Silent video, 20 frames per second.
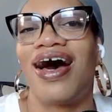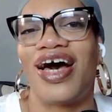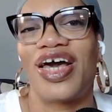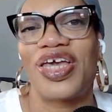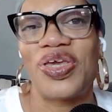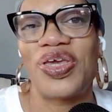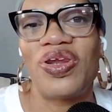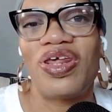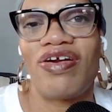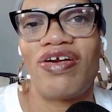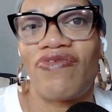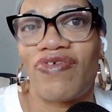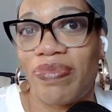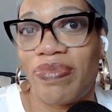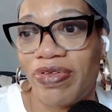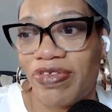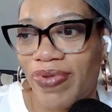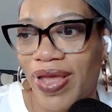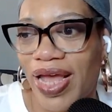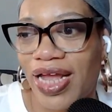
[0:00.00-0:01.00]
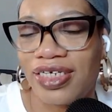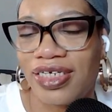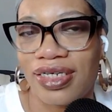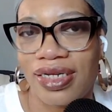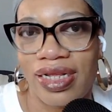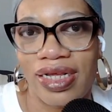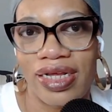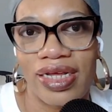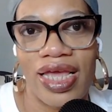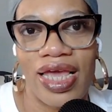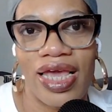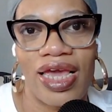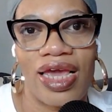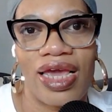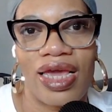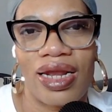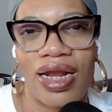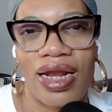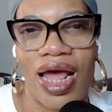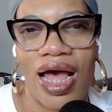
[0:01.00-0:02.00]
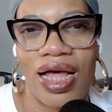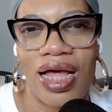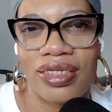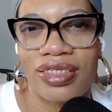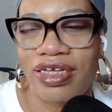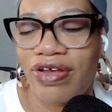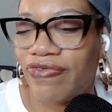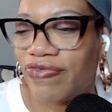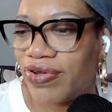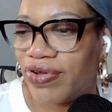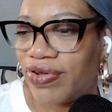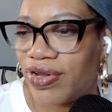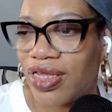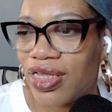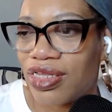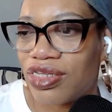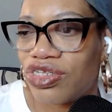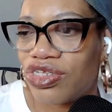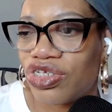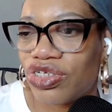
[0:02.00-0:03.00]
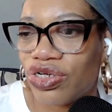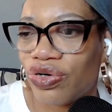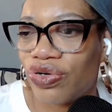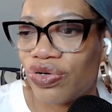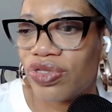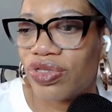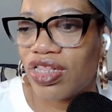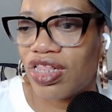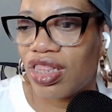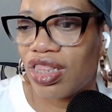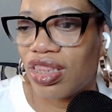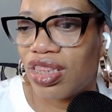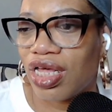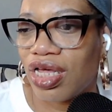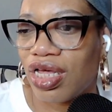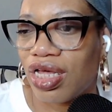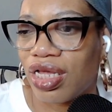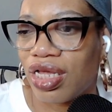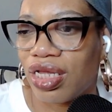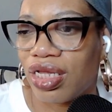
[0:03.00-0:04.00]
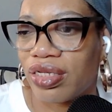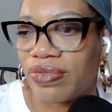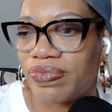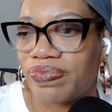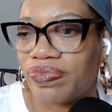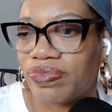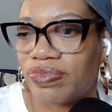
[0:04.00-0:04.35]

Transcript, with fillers: uh, you need a rubber spatula, and I'll definitely insert the